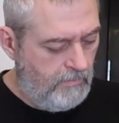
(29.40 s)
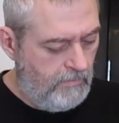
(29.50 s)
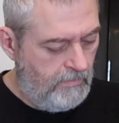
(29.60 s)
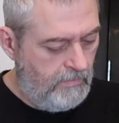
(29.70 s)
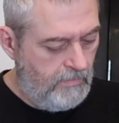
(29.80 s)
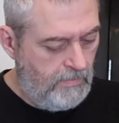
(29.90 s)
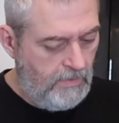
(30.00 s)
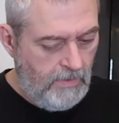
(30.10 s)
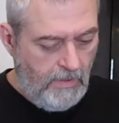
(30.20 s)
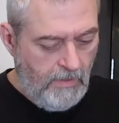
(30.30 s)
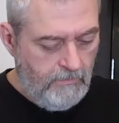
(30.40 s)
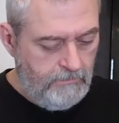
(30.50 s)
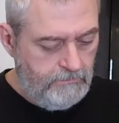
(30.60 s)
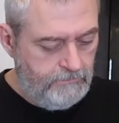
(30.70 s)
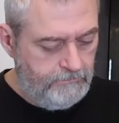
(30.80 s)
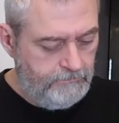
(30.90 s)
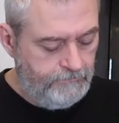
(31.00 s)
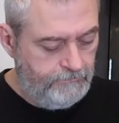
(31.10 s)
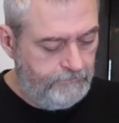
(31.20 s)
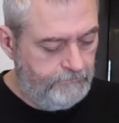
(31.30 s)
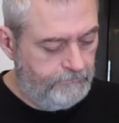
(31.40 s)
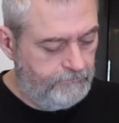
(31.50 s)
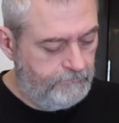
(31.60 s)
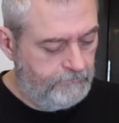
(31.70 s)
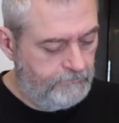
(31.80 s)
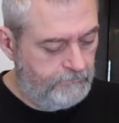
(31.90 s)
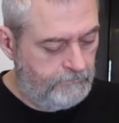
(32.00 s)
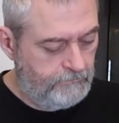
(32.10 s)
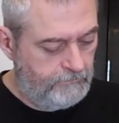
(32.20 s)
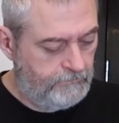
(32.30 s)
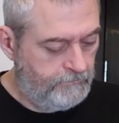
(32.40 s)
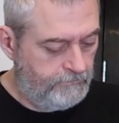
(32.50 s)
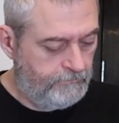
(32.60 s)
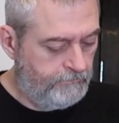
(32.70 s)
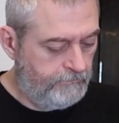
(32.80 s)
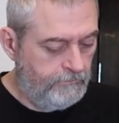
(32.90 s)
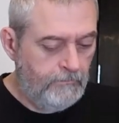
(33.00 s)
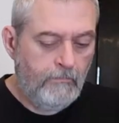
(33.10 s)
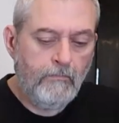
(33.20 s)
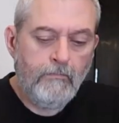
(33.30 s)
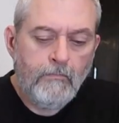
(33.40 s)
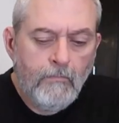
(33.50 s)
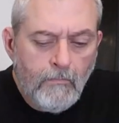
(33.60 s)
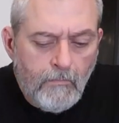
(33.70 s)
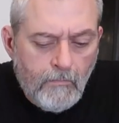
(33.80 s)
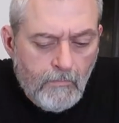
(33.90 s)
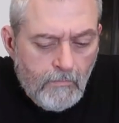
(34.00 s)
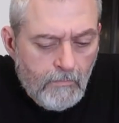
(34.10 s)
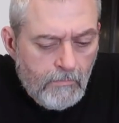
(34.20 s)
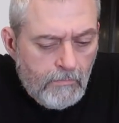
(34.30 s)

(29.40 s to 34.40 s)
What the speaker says: (silent)